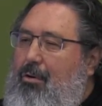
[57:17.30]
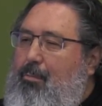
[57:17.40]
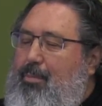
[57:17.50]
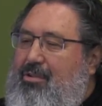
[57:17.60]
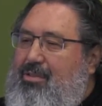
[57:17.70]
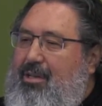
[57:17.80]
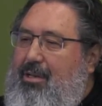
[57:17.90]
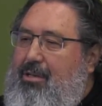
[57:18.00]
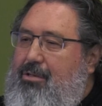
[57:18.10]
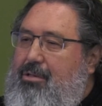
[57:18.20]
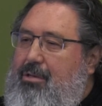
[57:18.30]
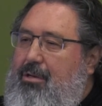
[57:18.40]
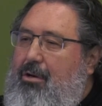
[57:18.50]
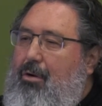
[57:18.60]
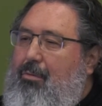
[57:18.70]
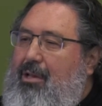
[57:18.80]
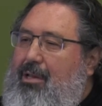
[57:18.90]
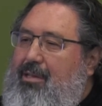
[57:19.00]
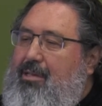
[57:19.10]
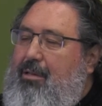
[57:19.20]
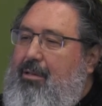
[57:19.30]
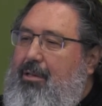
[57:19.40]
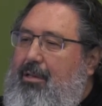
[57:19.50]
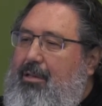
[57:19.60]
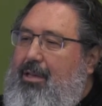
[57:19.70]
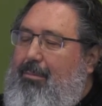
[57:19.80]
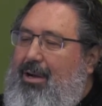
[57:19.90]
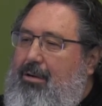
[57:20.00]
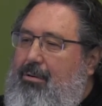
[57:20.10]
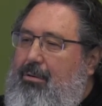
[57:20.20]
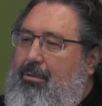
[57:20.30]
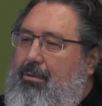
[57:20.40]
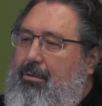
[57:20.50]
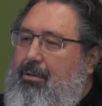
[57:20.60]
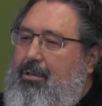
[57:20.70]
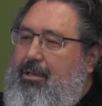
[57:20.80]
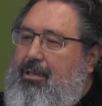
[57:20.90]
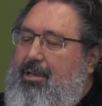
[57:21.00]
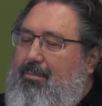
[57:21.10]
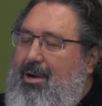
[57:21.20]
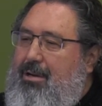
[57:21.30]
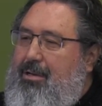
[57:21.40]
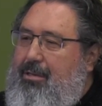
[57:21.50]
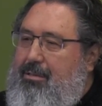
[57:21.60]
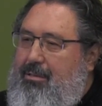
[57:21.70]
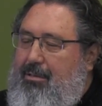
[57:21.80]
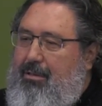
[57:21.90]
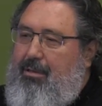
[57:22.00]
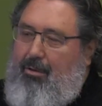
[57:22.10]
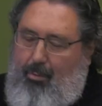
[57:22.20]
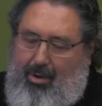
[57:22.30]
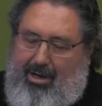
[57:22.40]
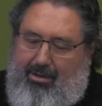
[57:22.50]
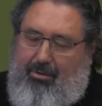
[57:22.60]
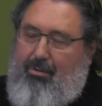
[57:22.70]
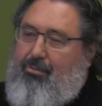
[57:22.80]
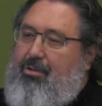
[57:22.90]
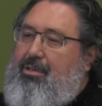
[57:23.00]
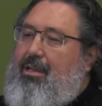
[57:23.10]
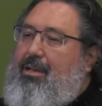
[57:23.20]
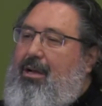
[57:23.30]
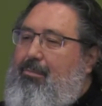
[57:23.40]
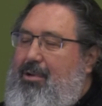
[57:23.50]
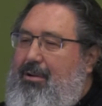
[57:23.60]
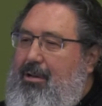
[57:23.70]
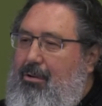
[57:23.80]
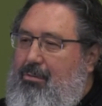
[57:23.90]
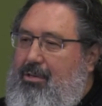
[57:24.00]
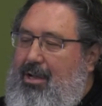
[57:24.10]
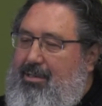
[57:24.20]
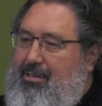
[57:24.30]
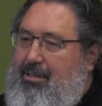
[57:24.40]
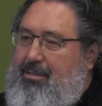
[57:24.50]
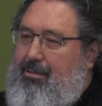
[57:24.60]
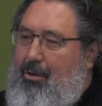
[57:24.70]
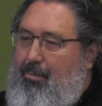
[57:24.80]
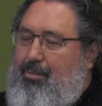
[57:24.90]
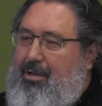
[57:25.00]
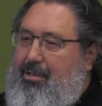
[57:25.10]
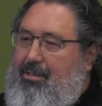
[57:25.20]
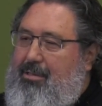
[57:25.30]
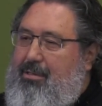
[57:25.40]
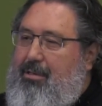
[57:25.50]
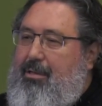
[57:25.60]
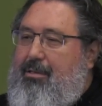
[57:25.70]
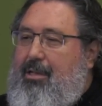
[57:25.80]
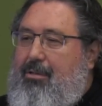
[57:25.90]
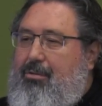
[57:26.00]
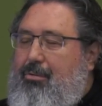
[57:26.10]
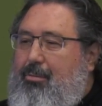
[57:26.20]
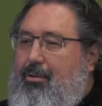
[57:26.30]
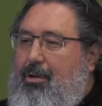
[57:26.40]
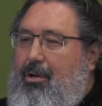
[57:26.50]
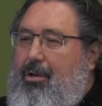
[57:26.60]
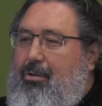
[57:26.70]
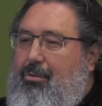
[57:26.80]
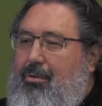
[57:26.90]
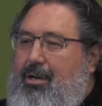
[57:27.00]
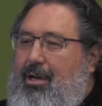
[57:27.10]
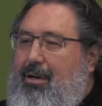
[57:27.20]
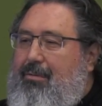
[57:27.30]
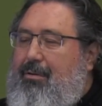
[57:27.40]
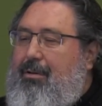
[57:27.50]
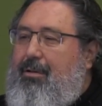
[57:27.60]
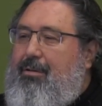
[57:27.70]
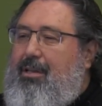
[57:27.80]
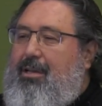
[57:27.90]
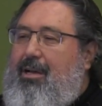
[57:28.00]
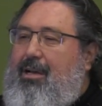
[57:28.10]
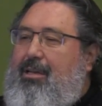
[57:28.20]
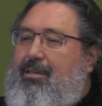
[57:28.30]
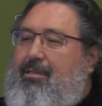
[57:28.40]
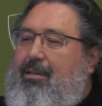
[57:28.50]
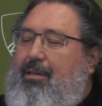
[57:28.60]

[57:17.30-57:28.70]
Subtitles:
percentage of illicit tobacco in their markets, while countries that have very low taxes, low prices, tend to have the highest